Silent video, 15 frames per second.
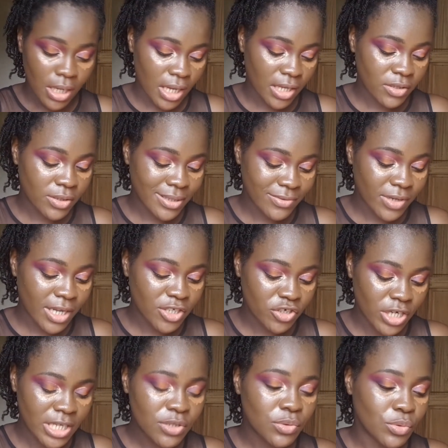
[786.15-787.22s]
I
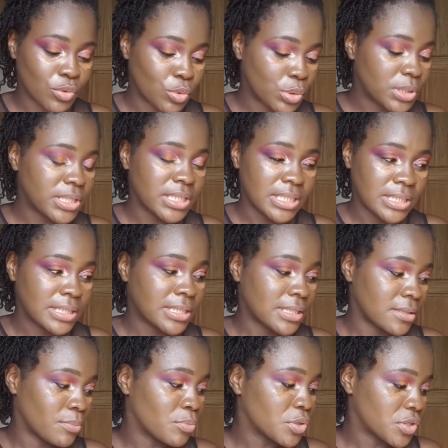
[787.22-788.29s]
try to do
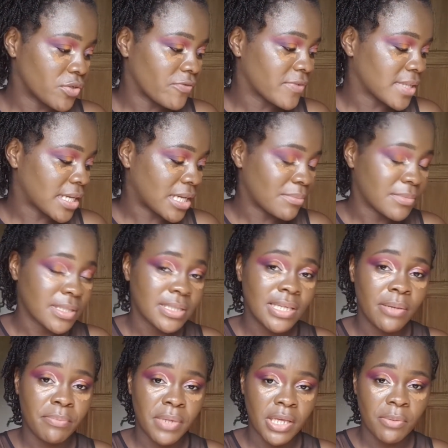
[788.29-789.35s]
things most of times
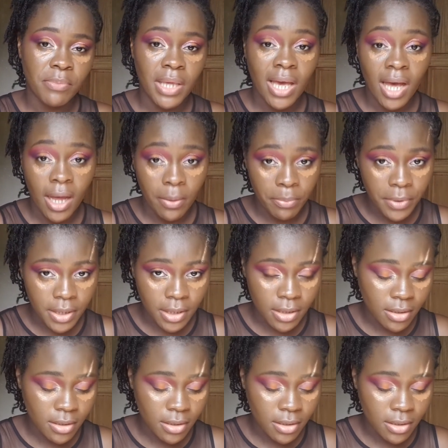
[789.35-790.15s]
that make me happy,